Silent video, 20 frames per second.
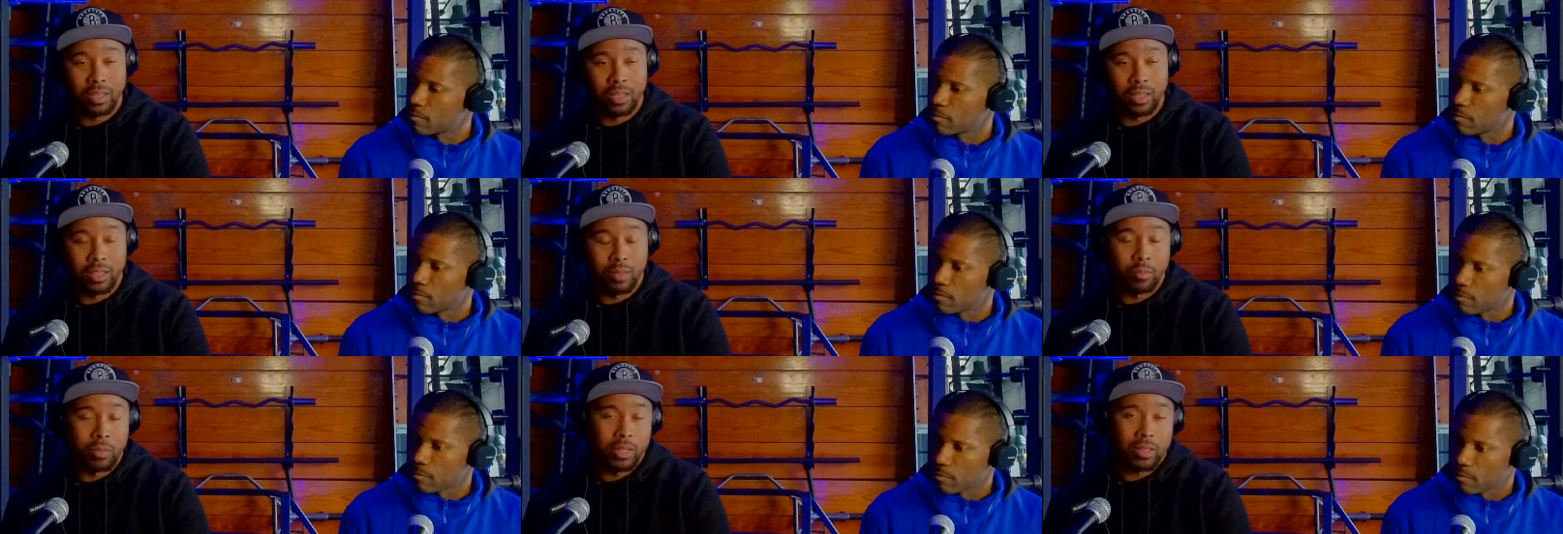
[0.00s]

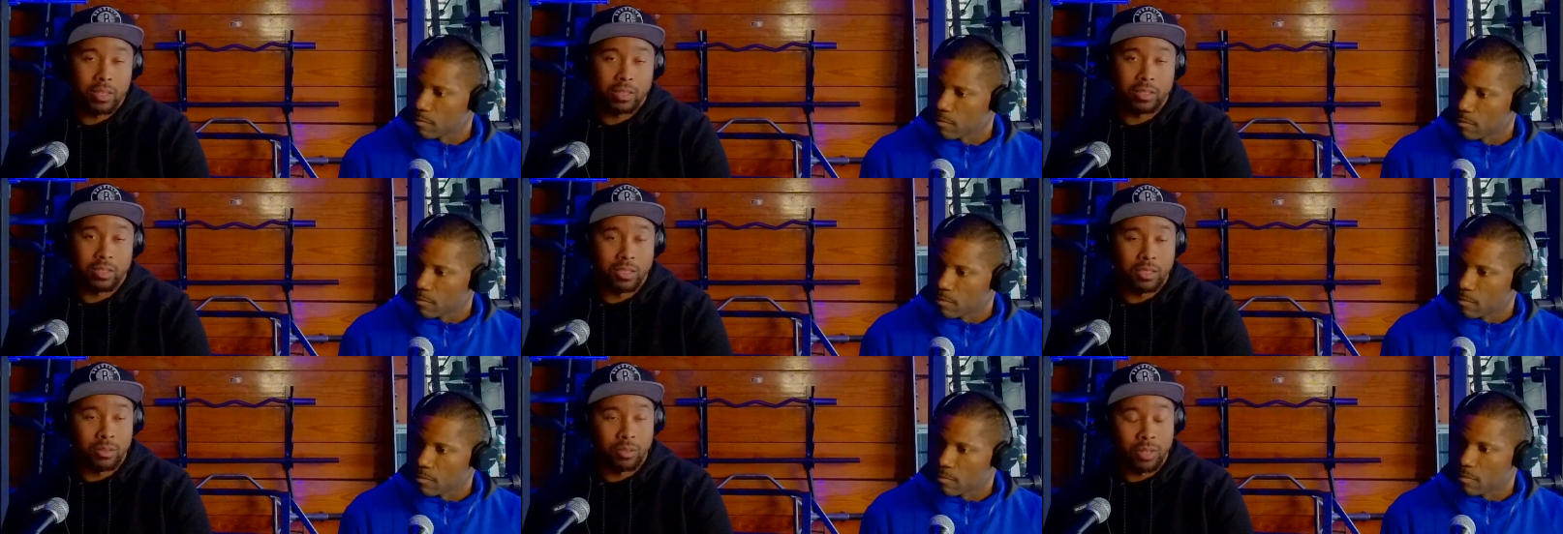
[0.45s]
Speaker 1: And then make the
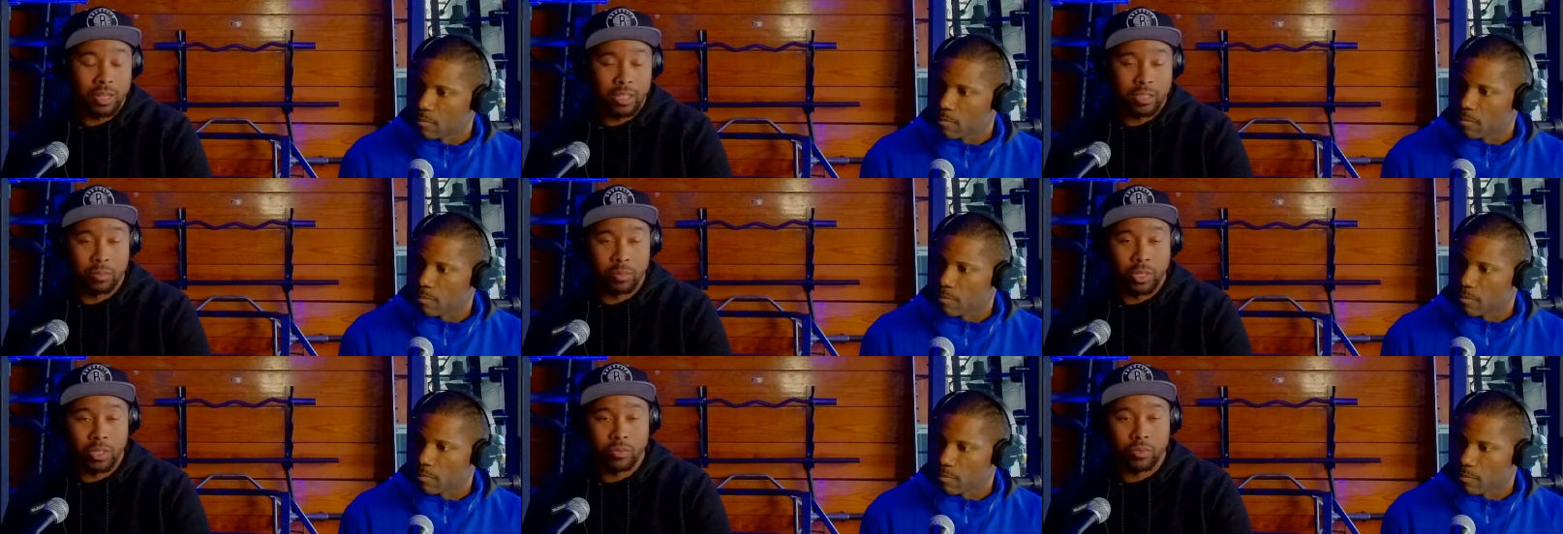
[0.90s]
decision
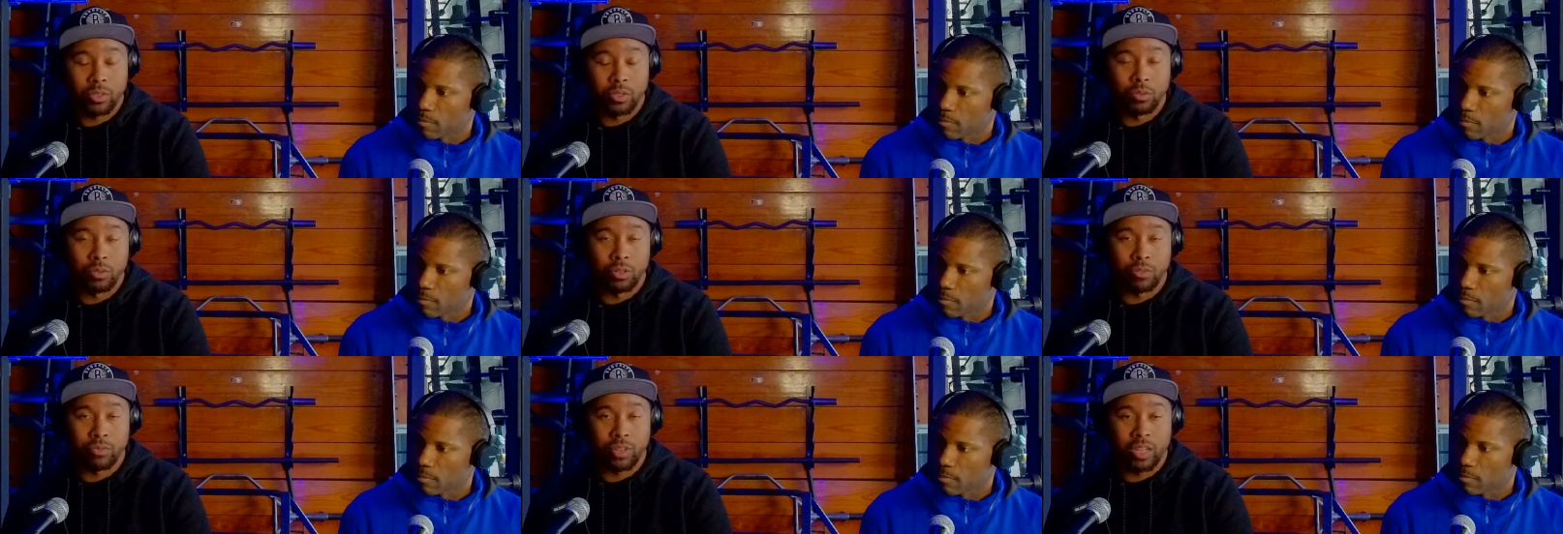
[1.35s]
that's best for
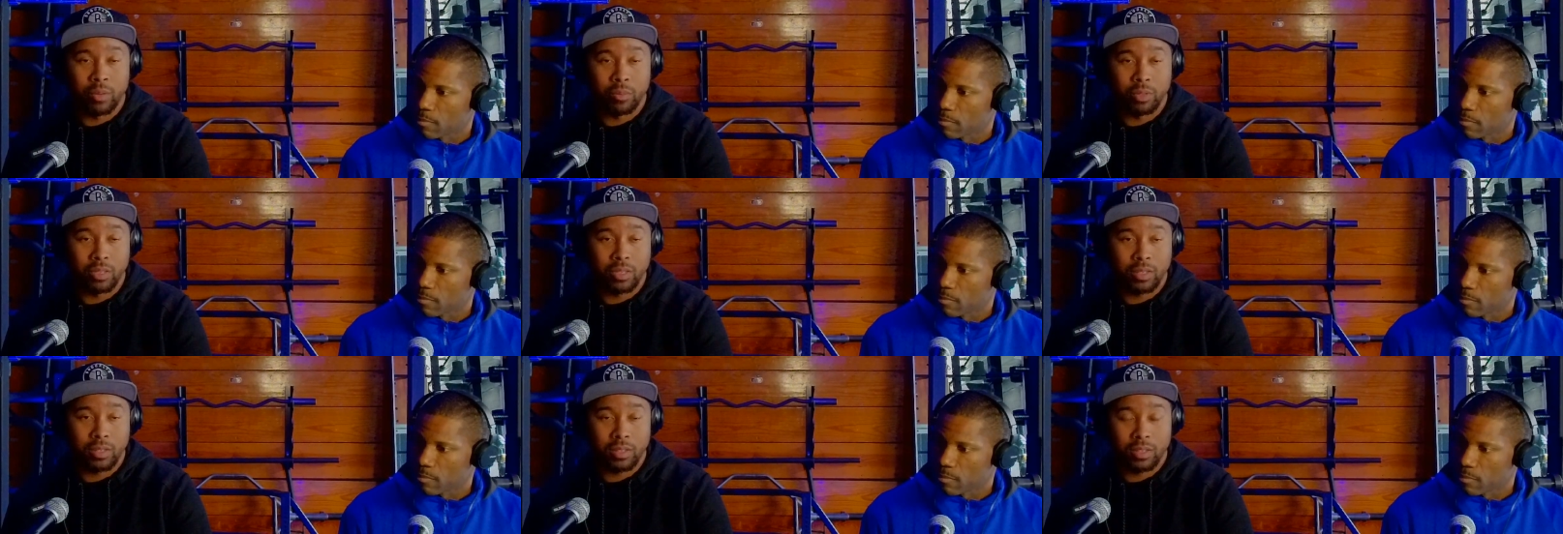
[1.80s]
you and your
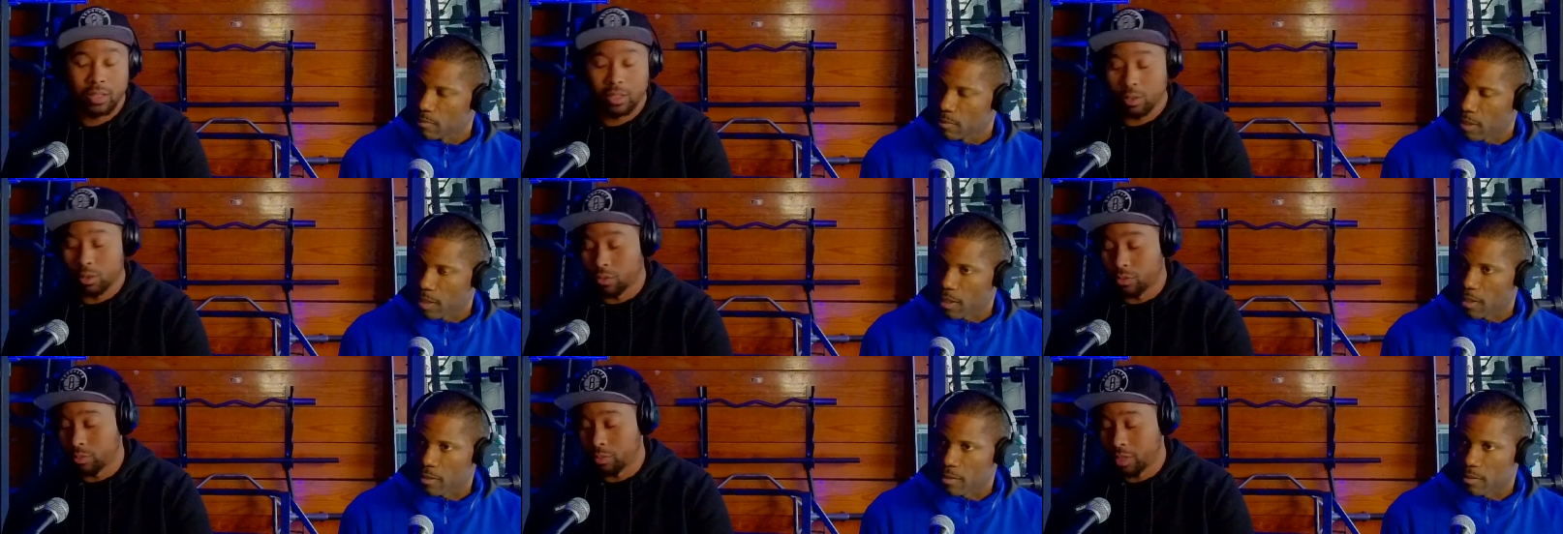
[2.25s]
family and
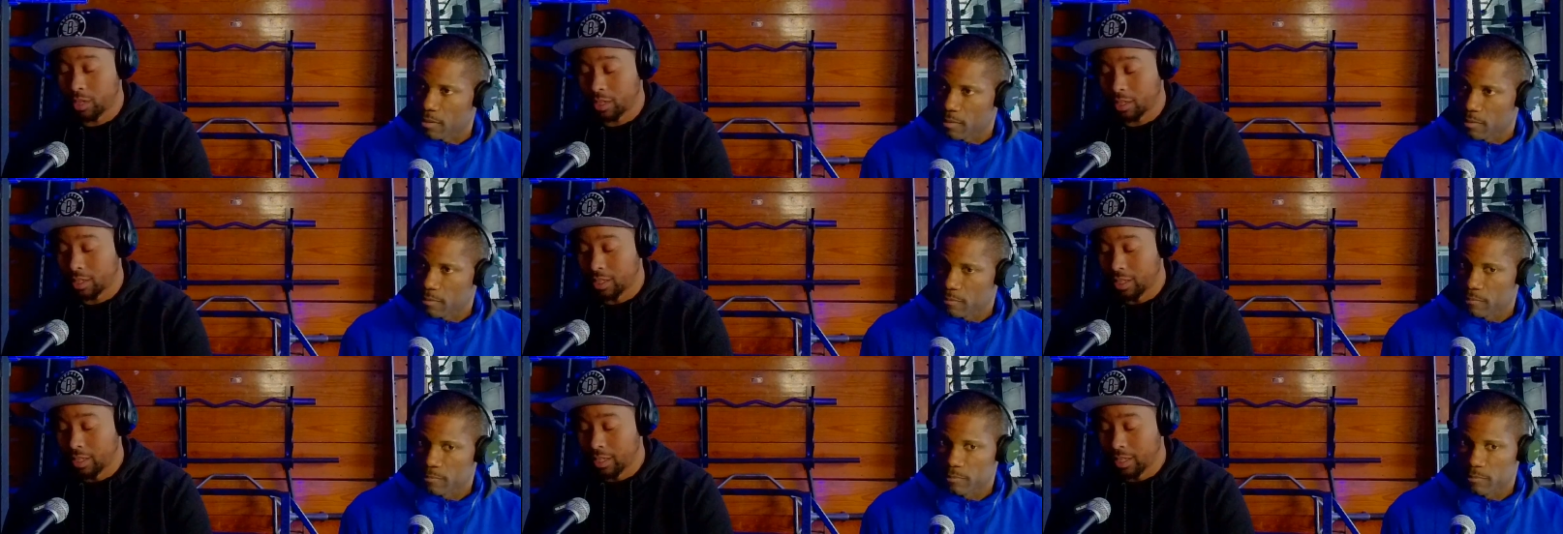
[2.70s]
yeah. go from there.